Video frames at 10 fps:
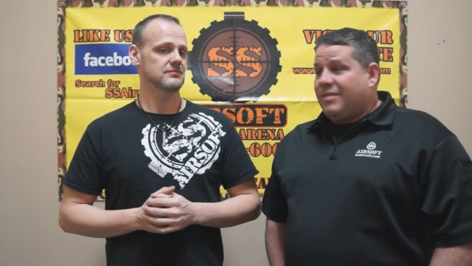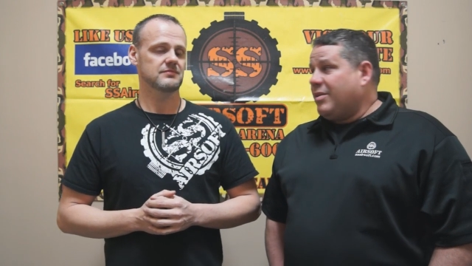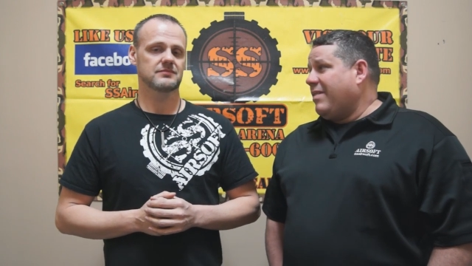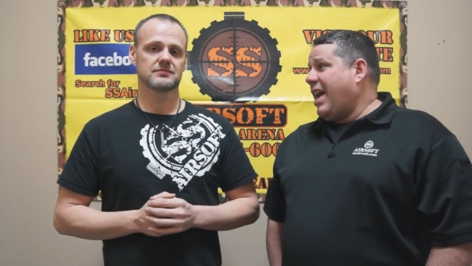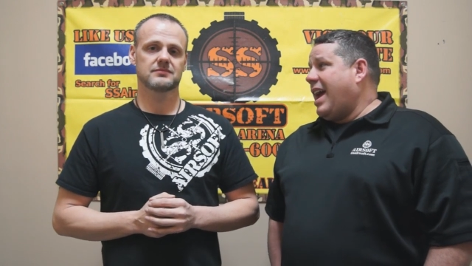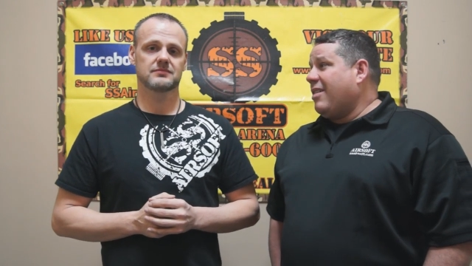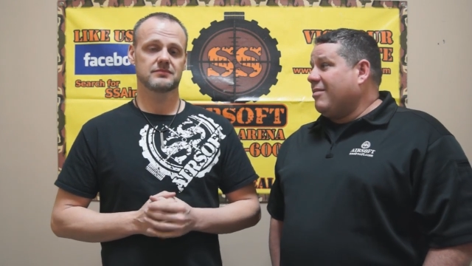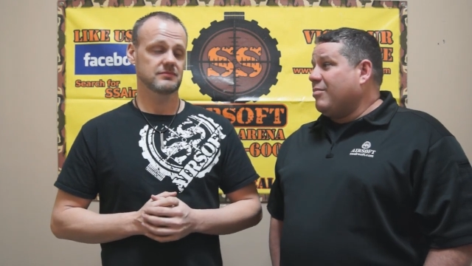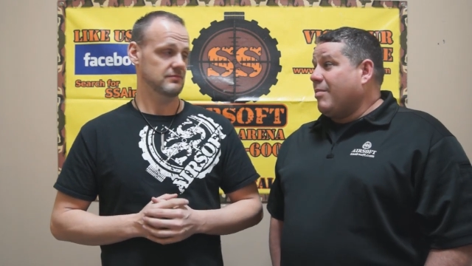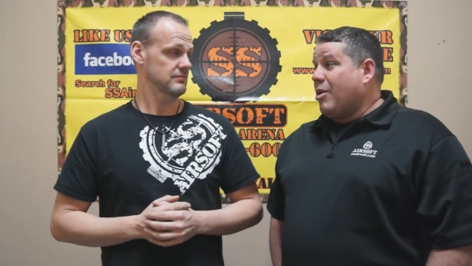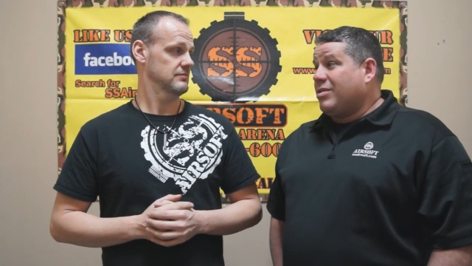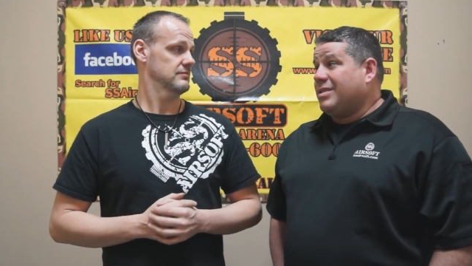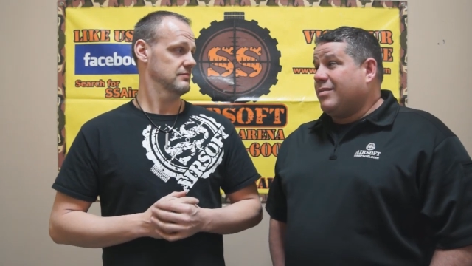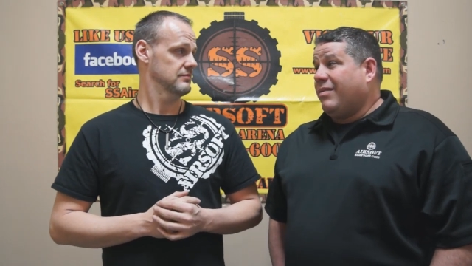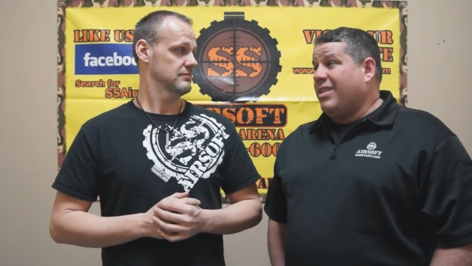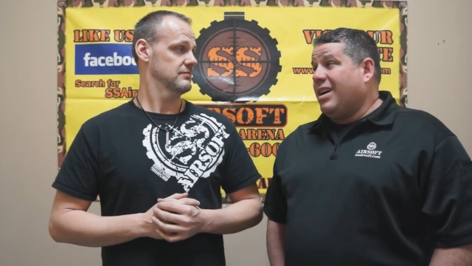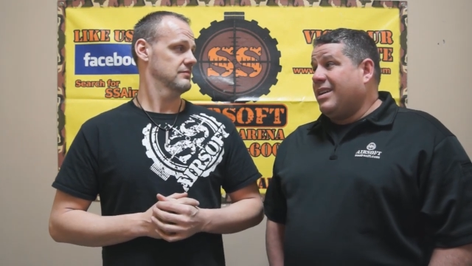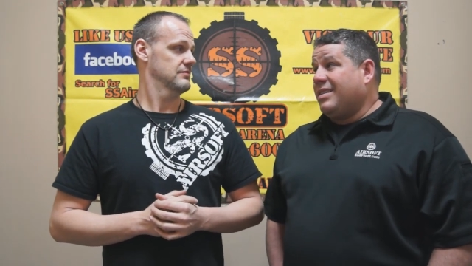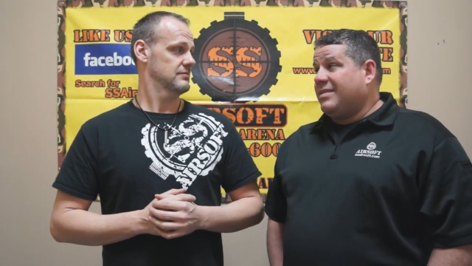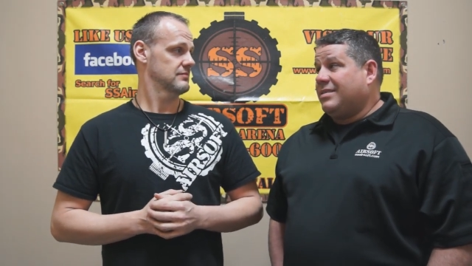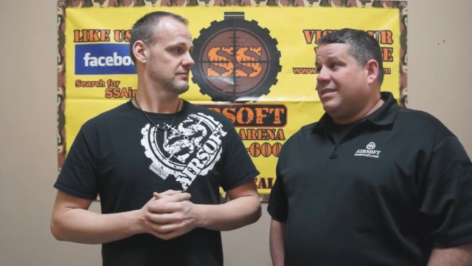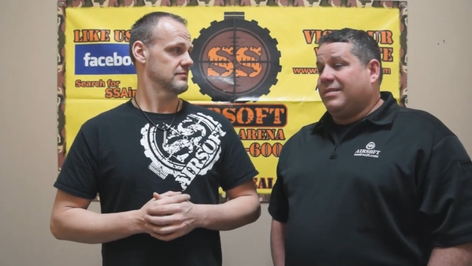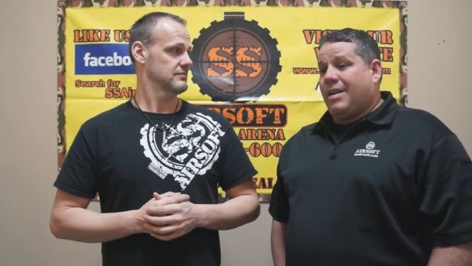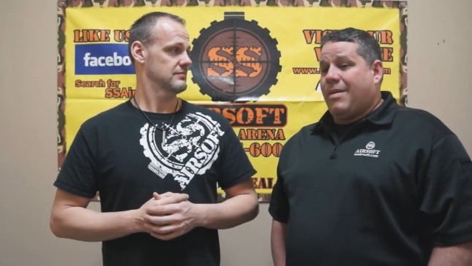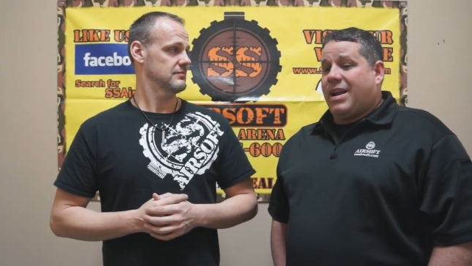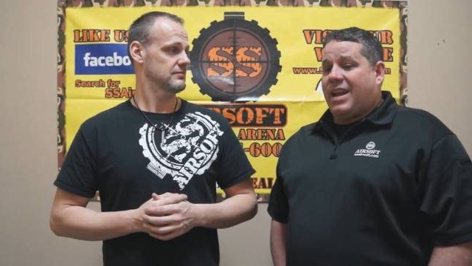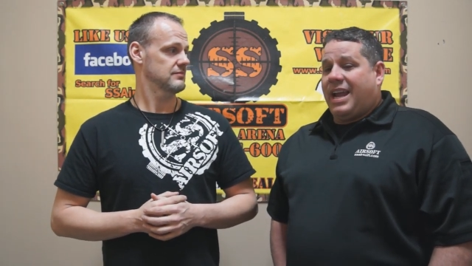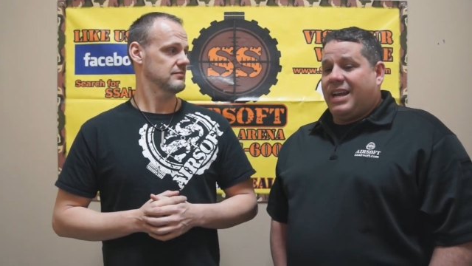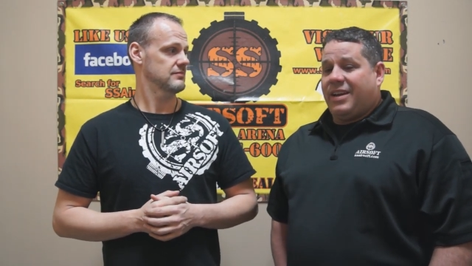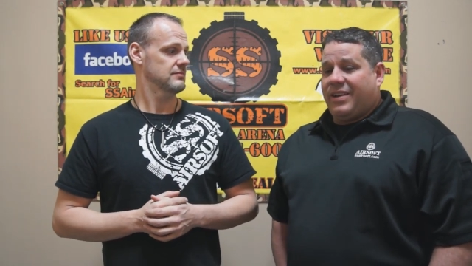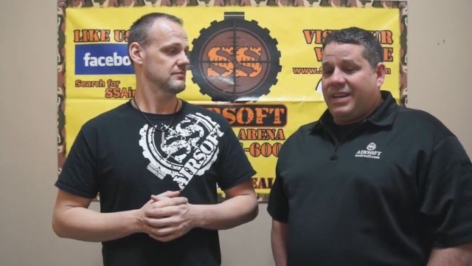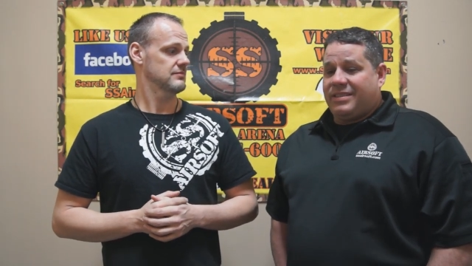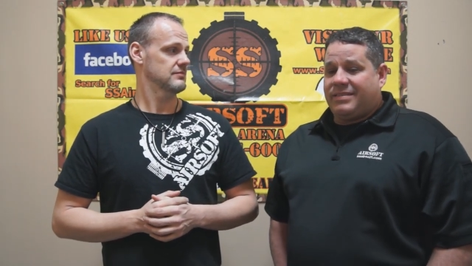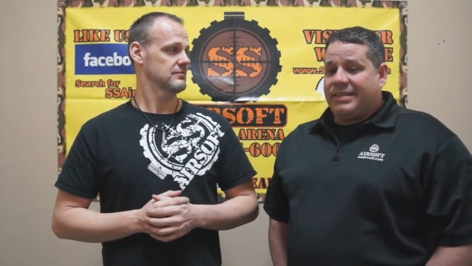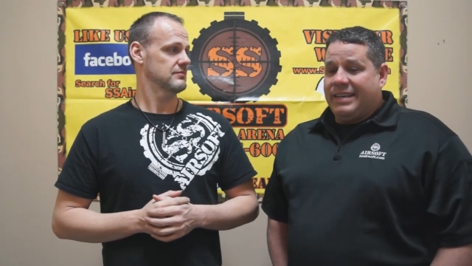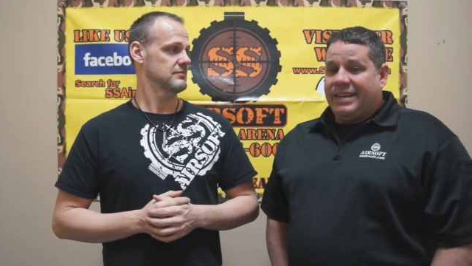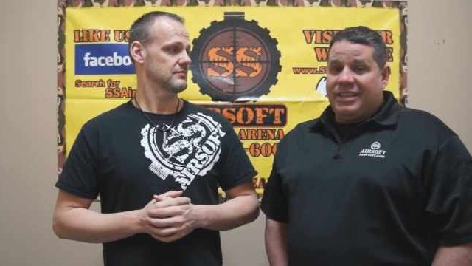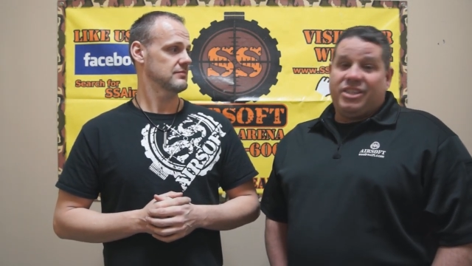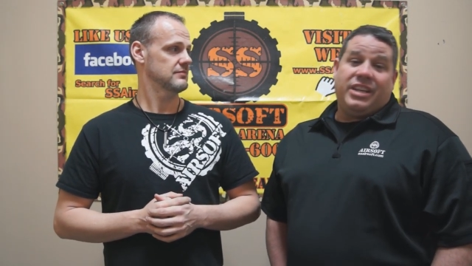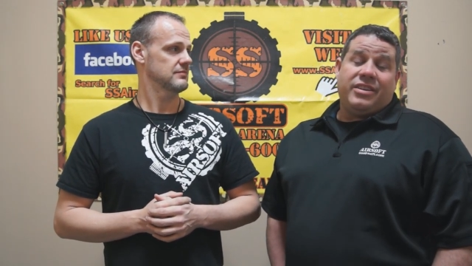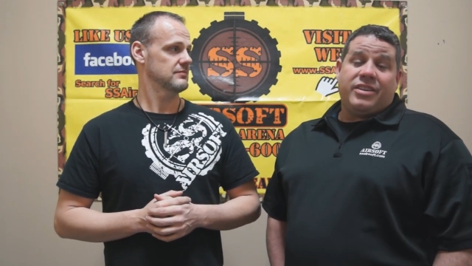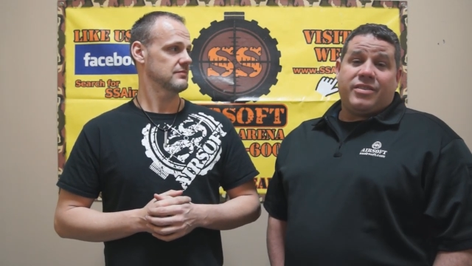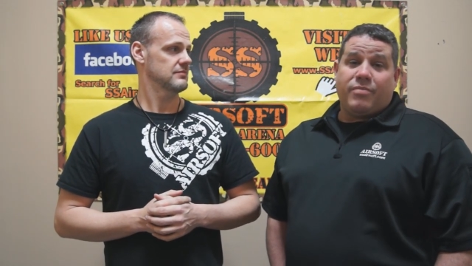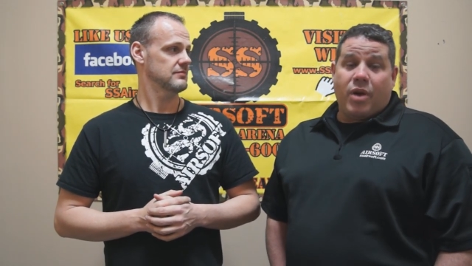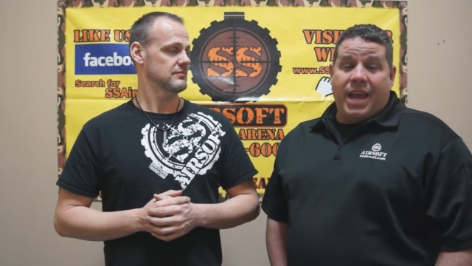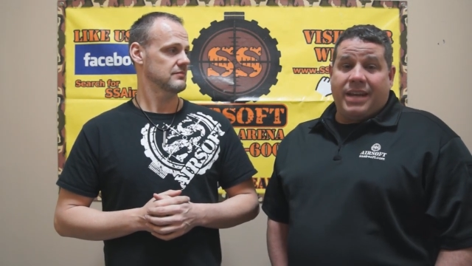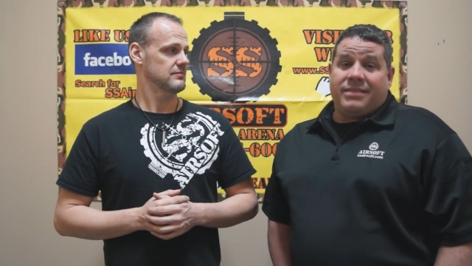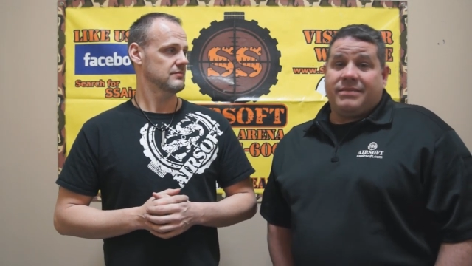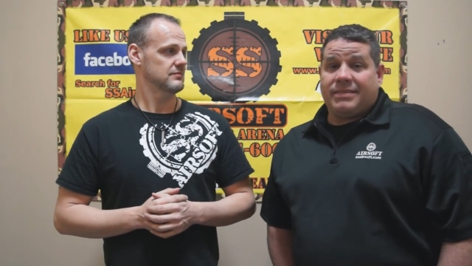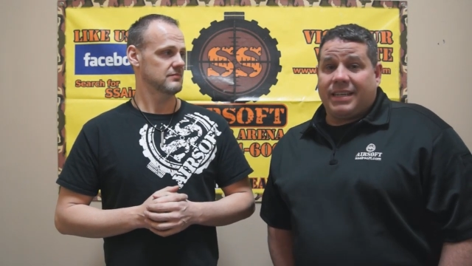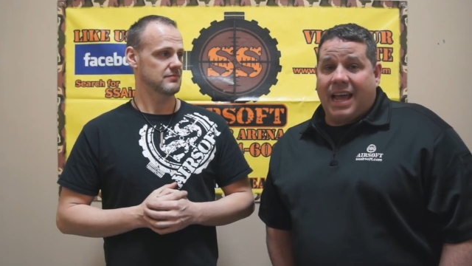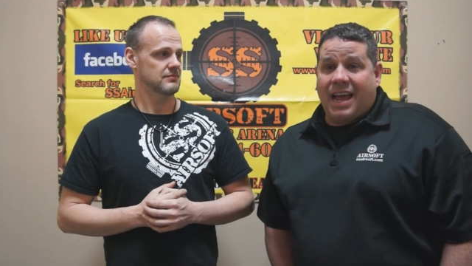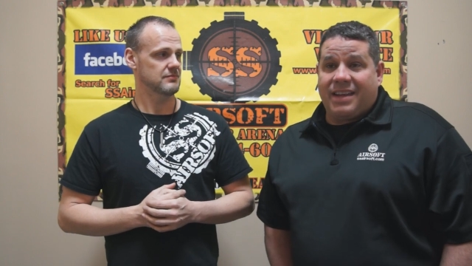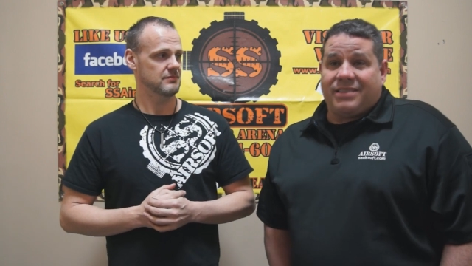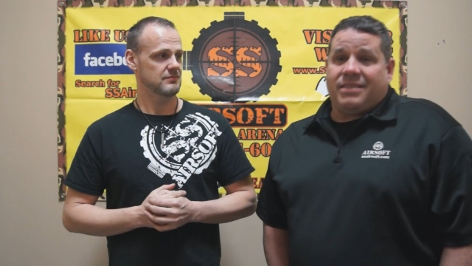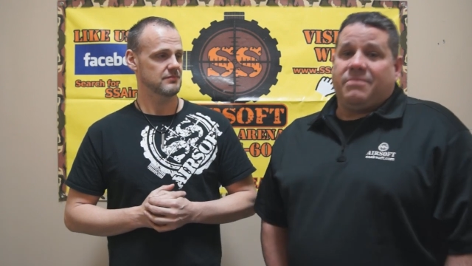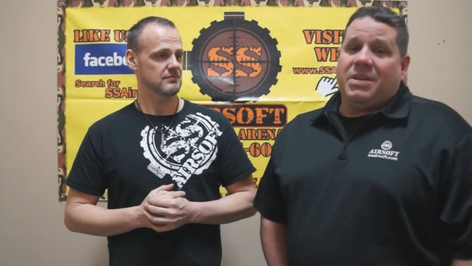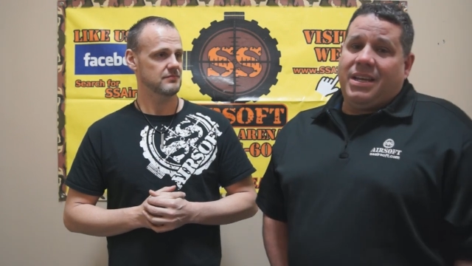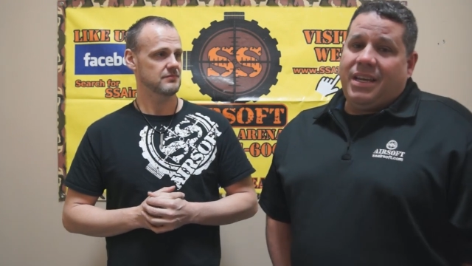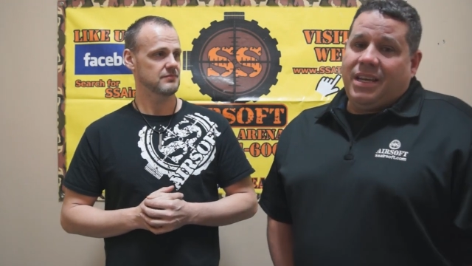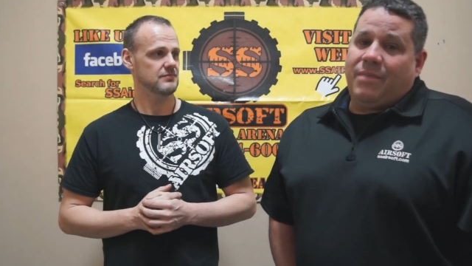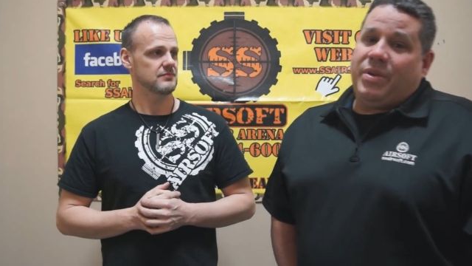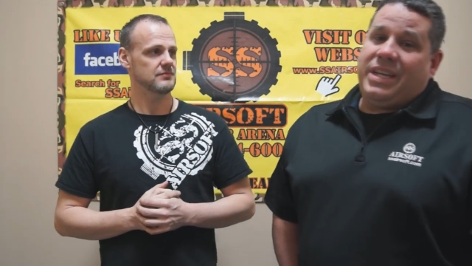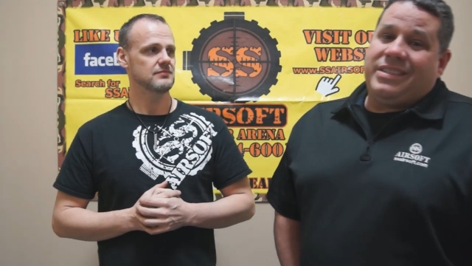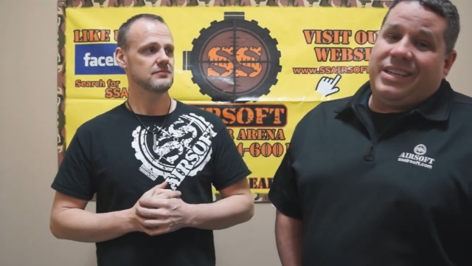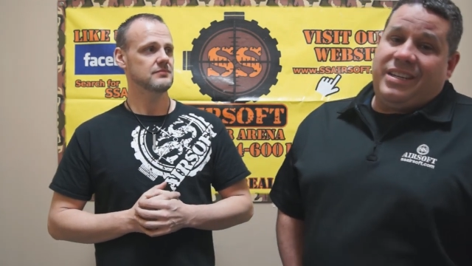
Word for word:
Speaker 1: that we've had or promotions we've done has come out of Andy Green's genius brain. The guy is a complete